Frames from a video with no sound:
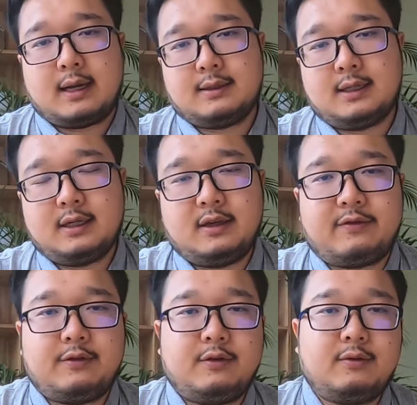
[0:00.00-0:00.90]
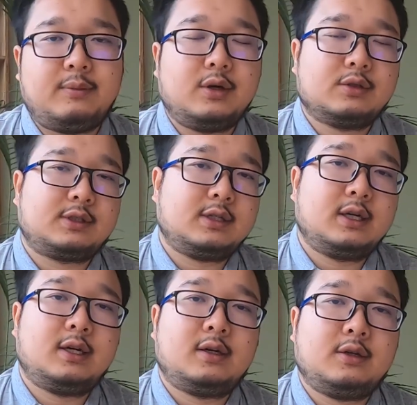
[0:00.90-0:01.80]
And then if you both
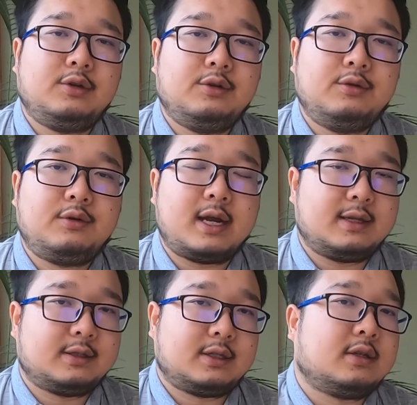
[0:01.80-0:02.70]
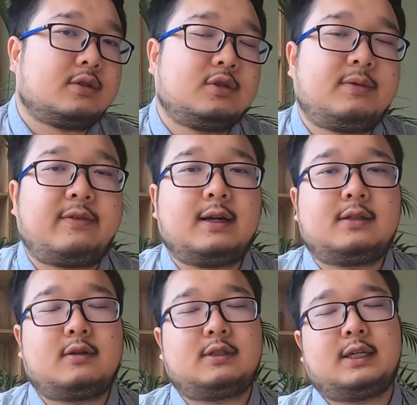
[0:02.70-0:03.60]
you and the
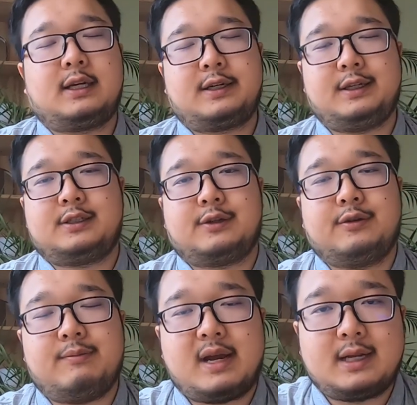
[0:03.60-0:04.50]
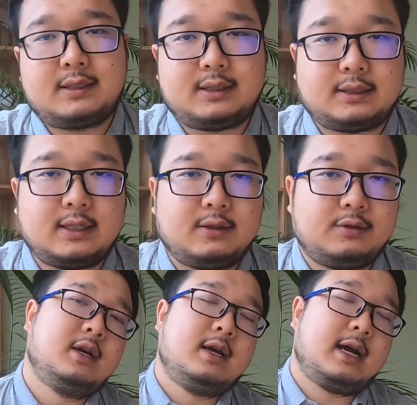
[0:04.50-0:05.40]
supervisor think it's a good match,
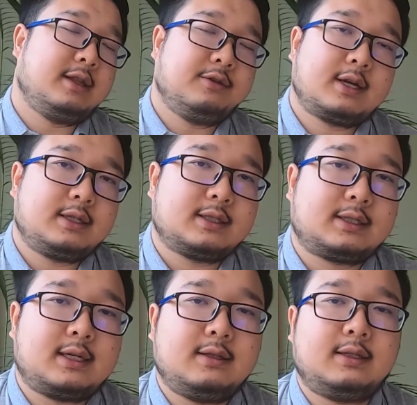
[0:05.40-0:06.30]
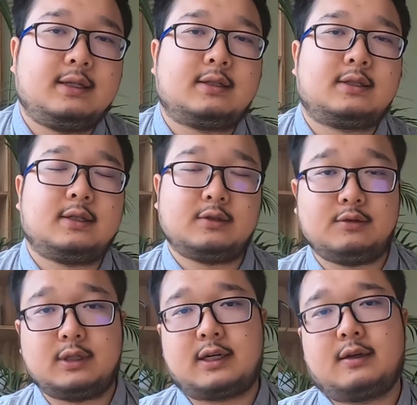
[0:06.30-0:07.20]
then you can just send this
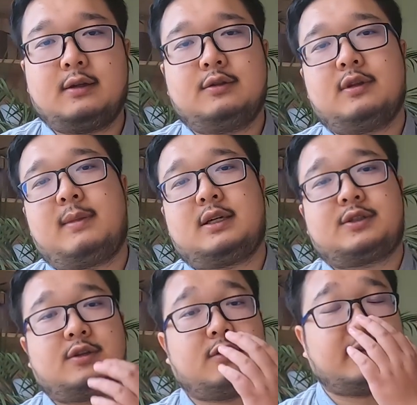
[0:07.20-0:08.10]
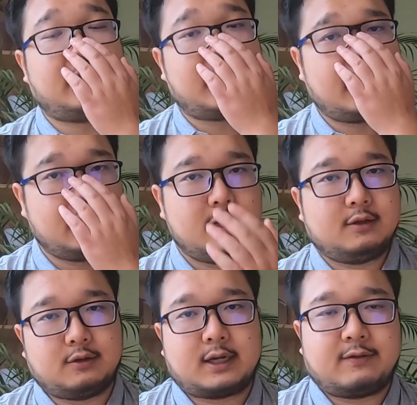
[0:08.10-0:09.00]
to the master of AI
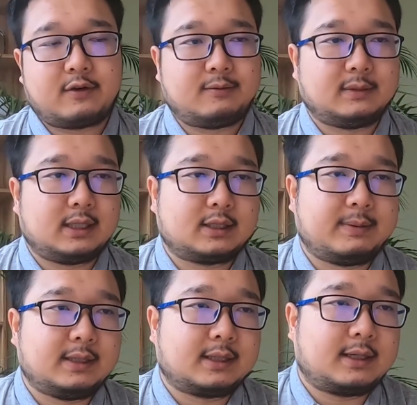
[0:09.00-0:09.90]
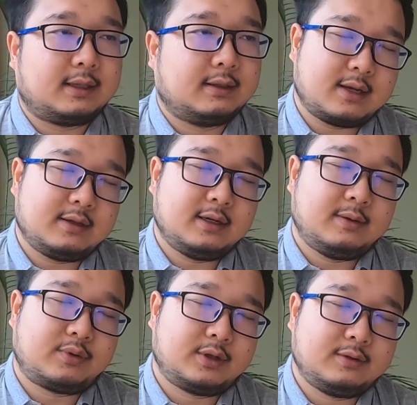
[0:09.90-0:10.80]
to confirm this. Basically,
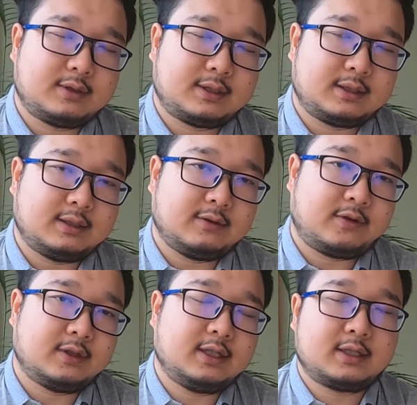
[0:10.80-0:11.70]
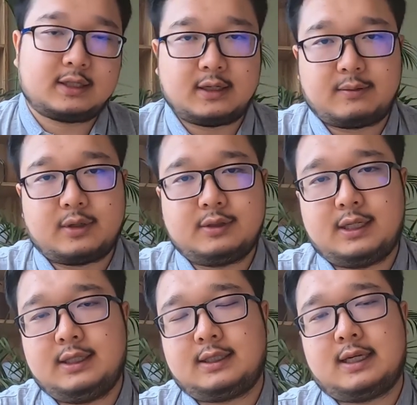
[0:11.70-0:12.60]
the pros for this approach
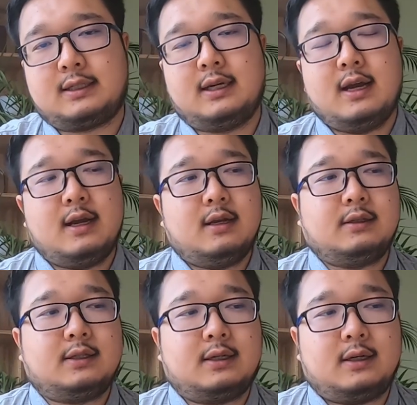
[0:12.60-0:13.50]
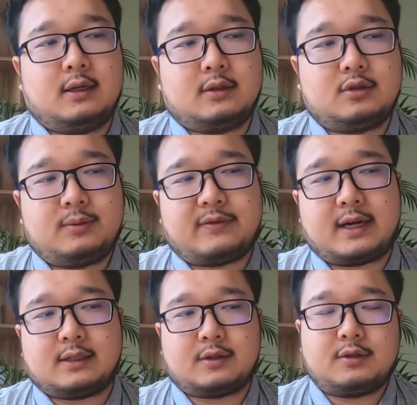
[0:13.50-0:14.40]
is that the
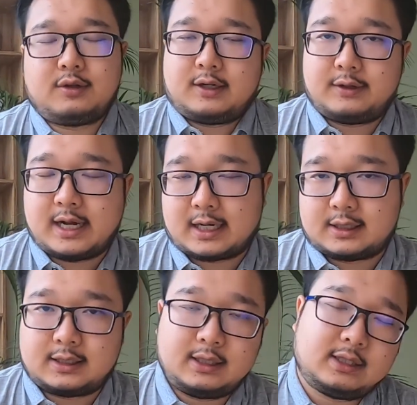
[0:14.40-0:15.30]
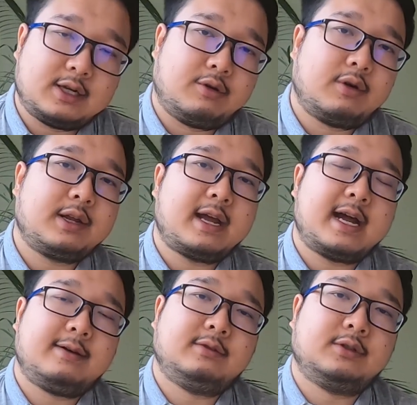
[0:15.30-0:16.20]
supervisor, actually, they already
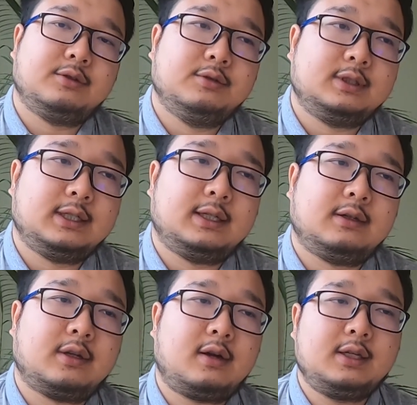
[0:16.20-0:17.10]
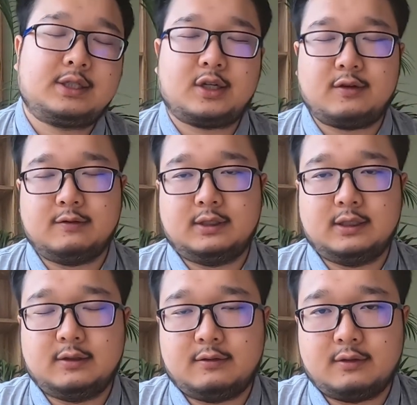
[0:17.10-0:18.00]
have a good knowledge of
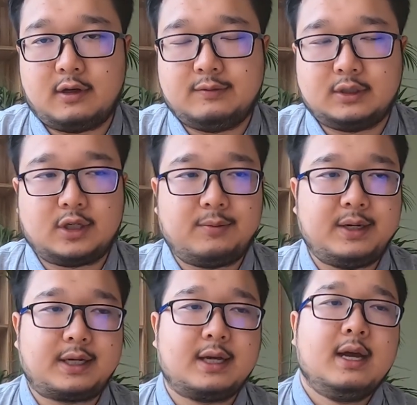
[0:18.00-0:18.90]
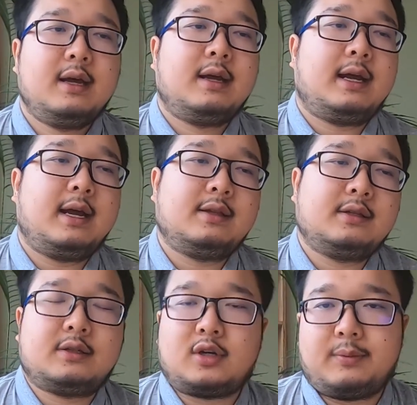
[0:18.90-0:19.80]
the topic,
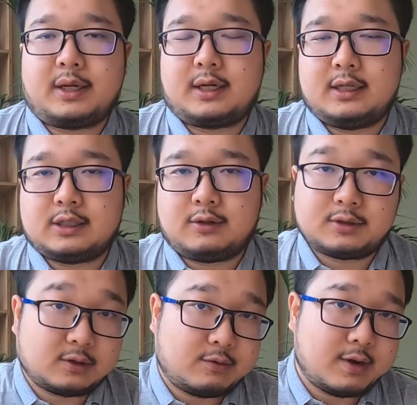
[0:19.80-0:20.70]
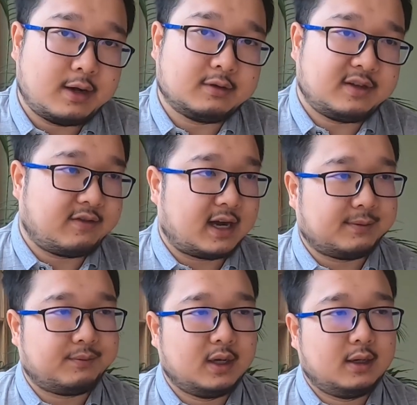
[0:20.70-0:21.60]
and the topic is also well
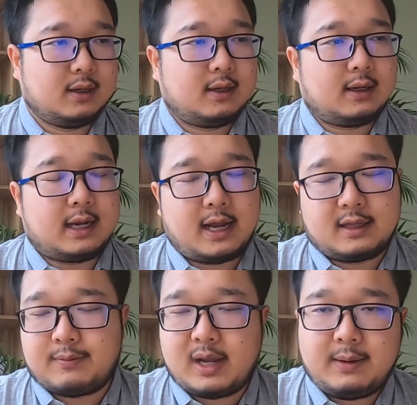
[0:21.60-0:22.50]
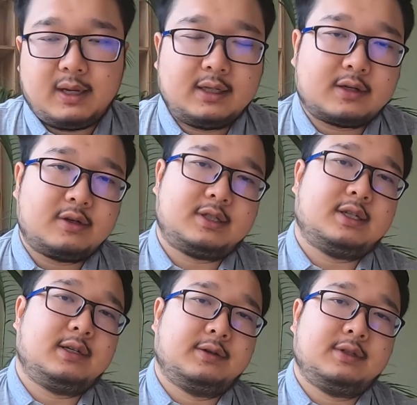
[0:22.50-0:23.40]
defined. And maybe there is
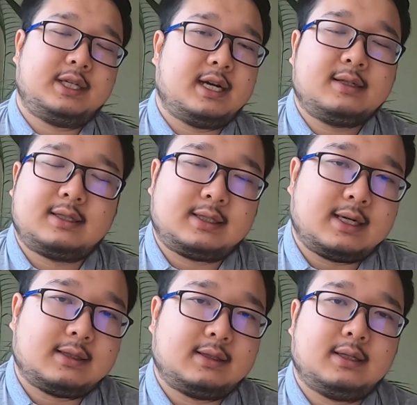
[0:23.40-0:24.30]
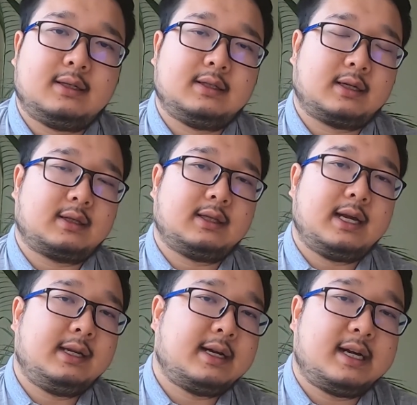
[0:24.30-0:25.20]
a good chance that the
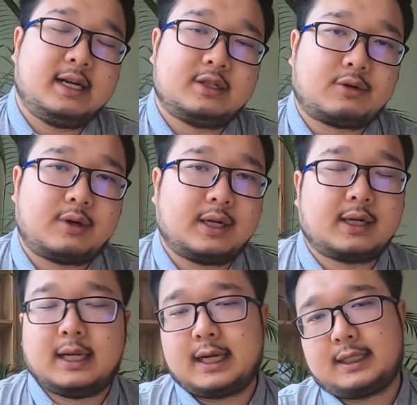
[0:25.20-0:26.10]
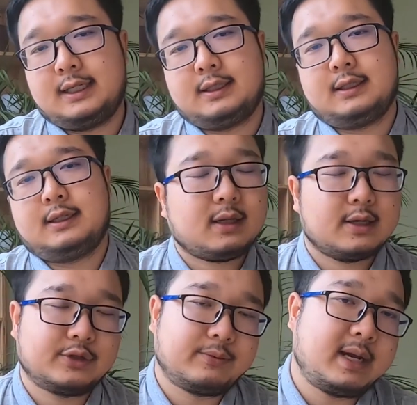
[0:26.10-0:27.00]
data is already collected,
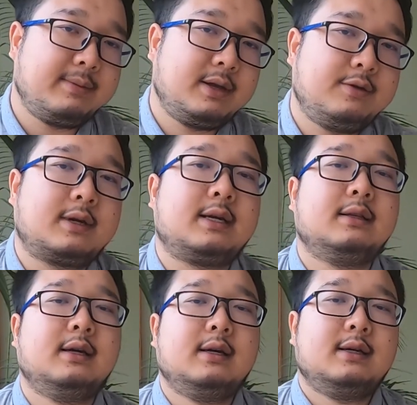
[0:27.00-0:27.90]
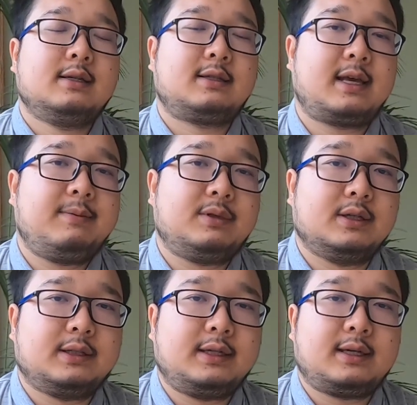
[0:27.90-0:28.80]
so maybe you can skip
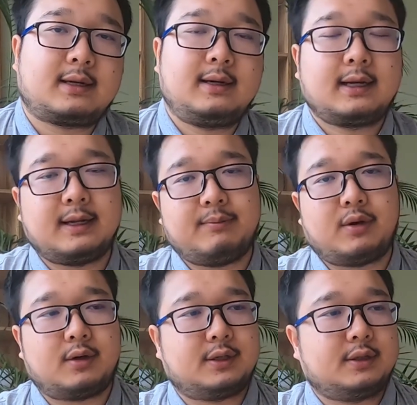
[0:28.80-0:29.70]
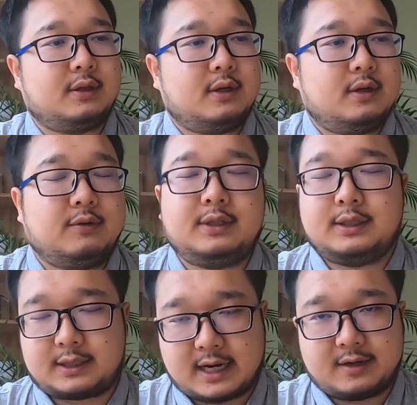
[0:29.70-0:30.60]
the data collecting part, which
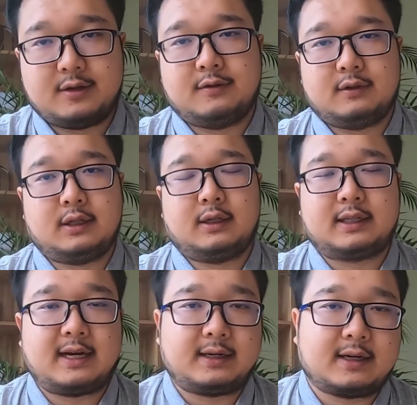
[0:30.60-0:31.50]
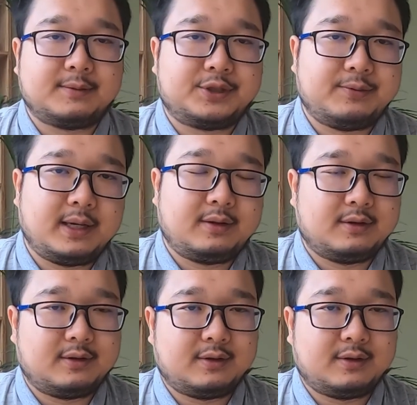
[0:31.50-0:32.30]
is kind of time consuming.